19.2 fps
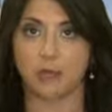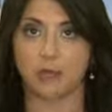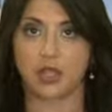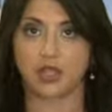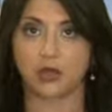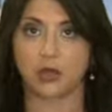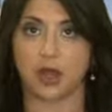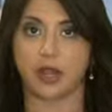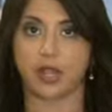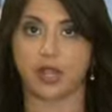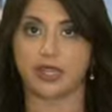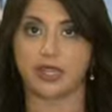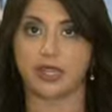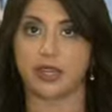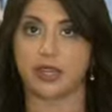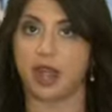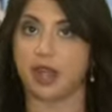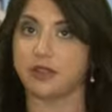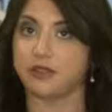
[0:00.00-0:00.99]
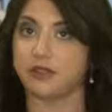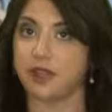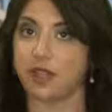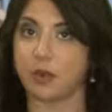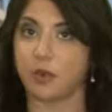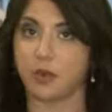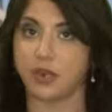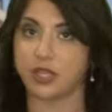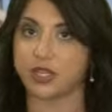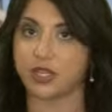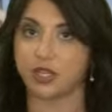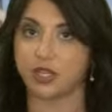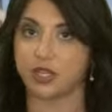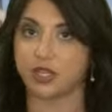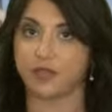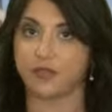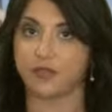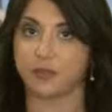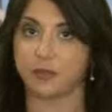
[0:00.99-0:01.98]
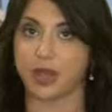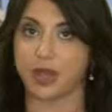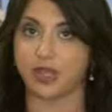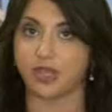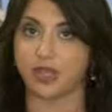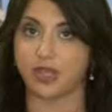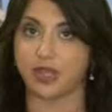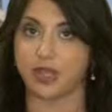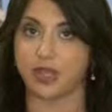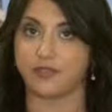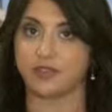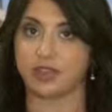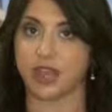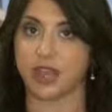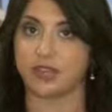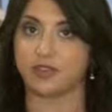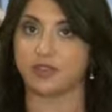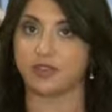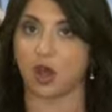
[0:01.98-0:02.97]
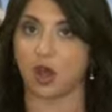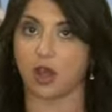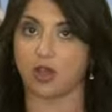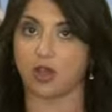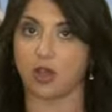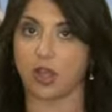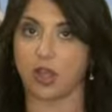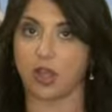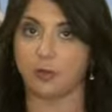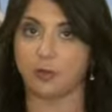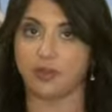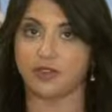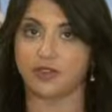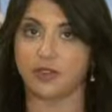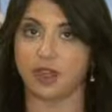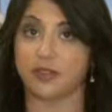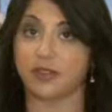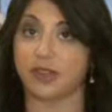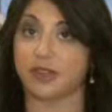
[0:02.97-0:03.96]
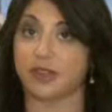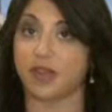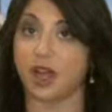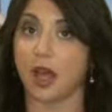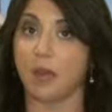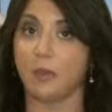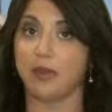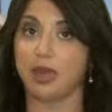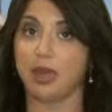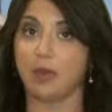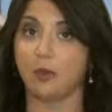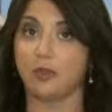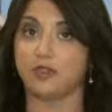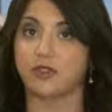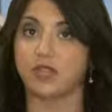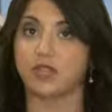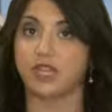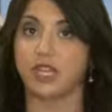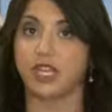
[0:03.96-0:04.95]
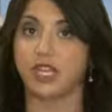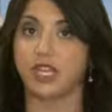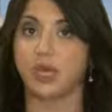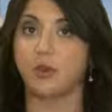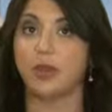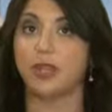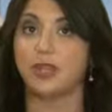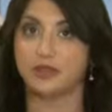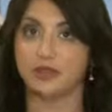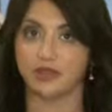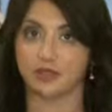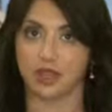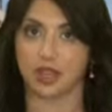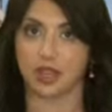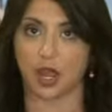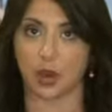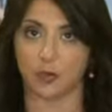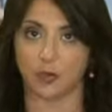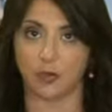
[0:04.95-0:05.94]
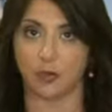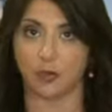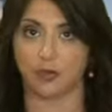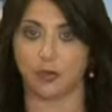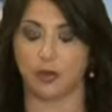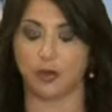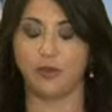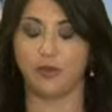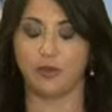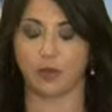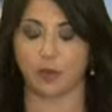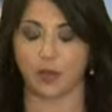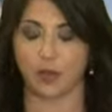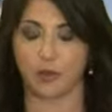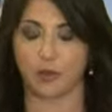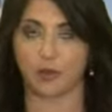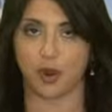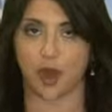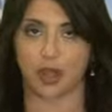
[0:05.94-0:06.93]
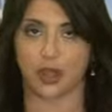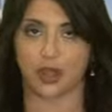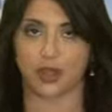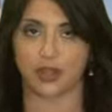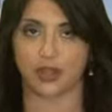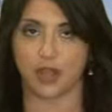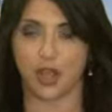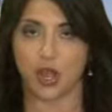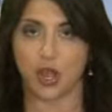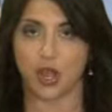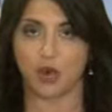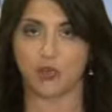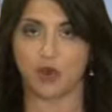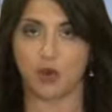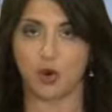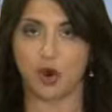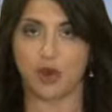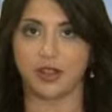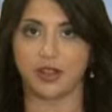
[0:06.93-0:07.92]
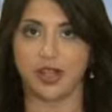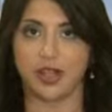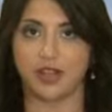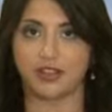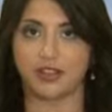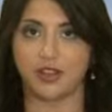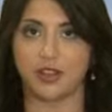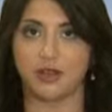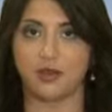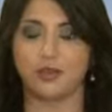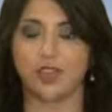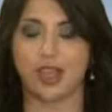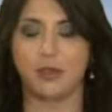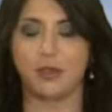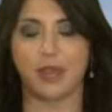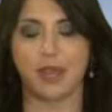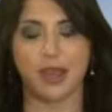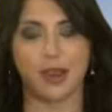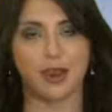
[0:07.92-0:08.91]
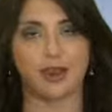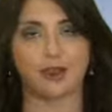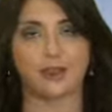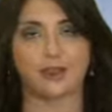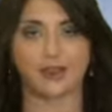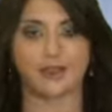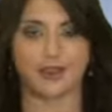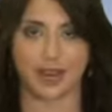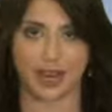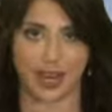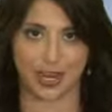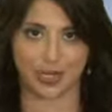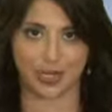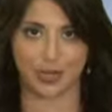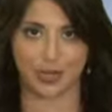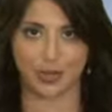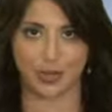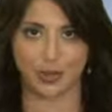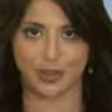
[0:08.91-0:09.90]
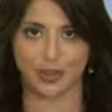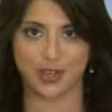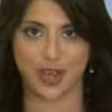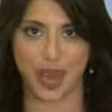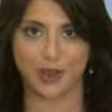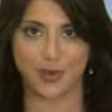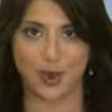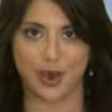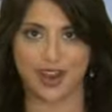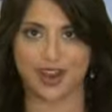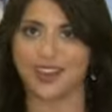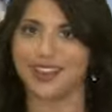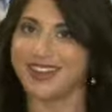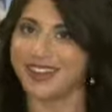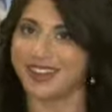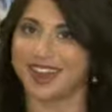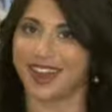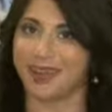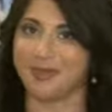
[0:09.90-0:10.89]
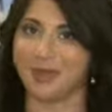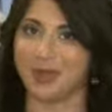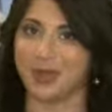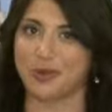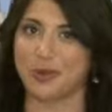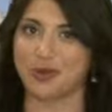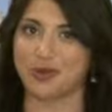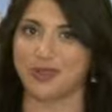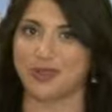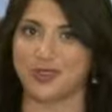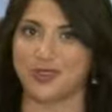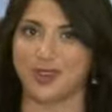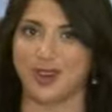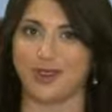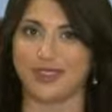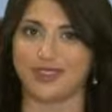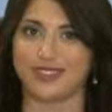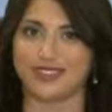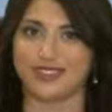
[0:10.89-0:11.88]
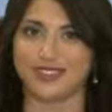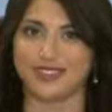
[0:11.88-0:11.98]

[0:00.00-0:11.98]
Medtronic did not say what additional information the FDA sought, but said that the company was continuing to seek approval for the product. For more on the latest news, keep it here to the Financial News Network. I'm Hillary Russo.